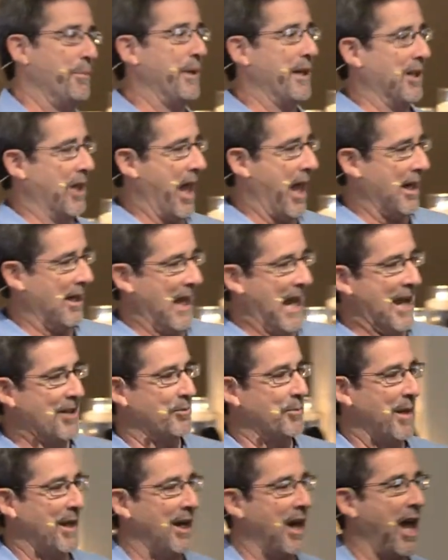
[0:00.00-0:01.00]
be a lot of last
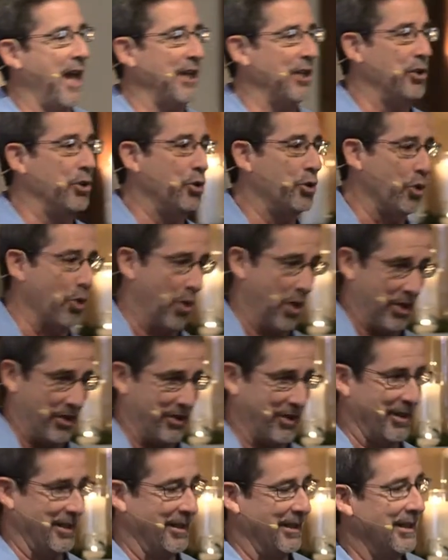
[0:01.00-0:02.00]
minute honeydew
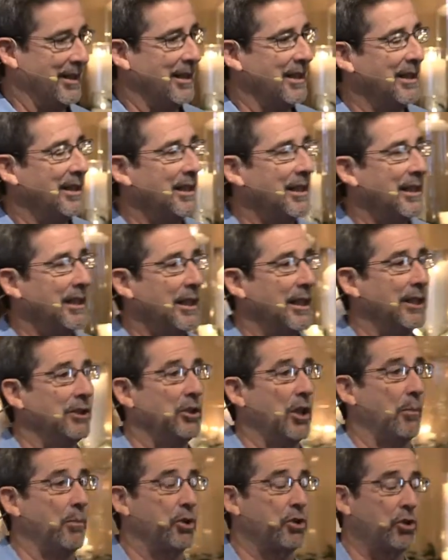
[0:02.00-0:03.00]
chores.
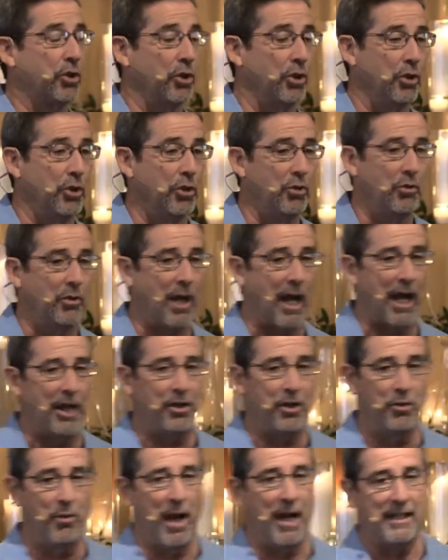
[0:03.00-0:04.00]
Number two, I
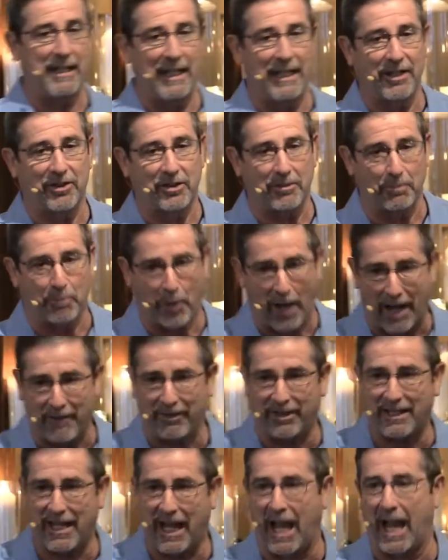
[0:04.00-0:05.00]
knew I needed some
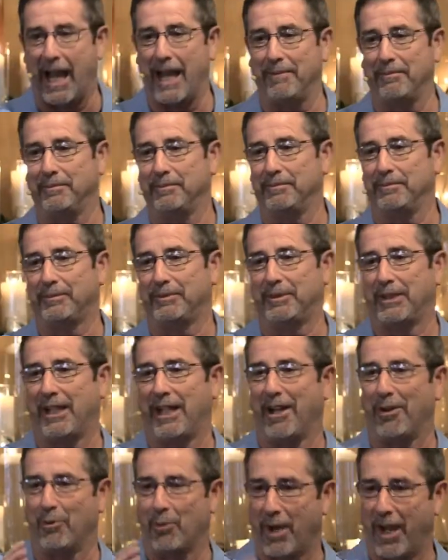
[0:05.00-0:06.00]
private time to
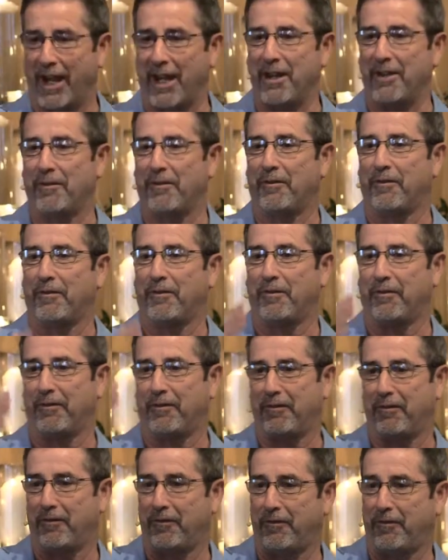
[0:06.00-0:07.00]
get ready
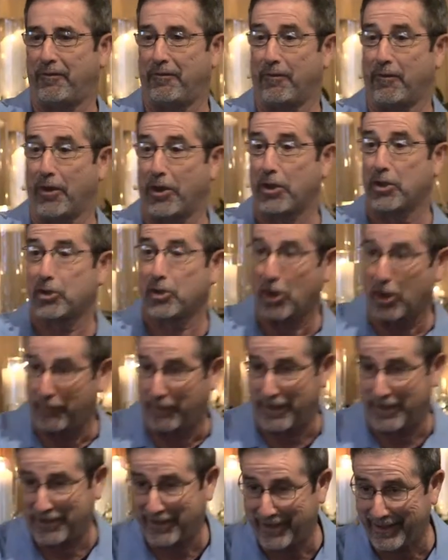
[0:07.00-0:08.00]
for the
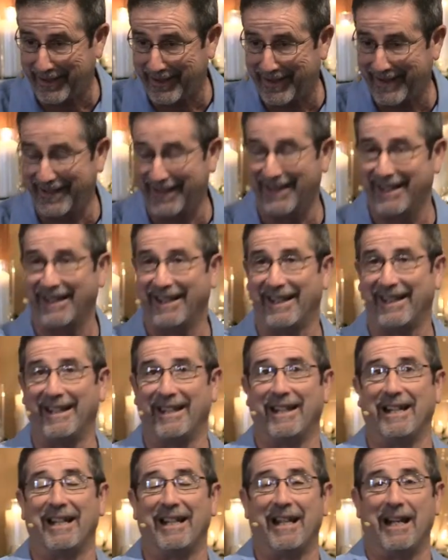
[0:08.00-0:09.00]
service.
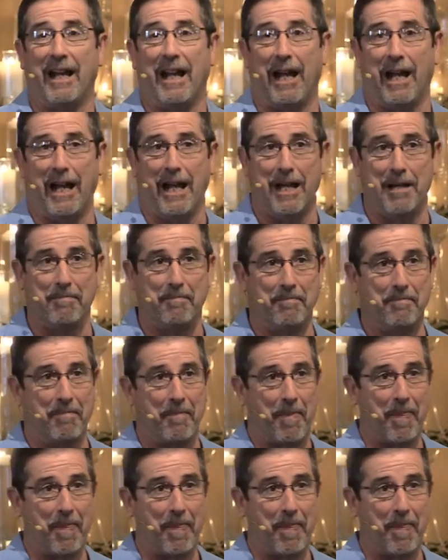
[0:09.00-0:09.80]
Um,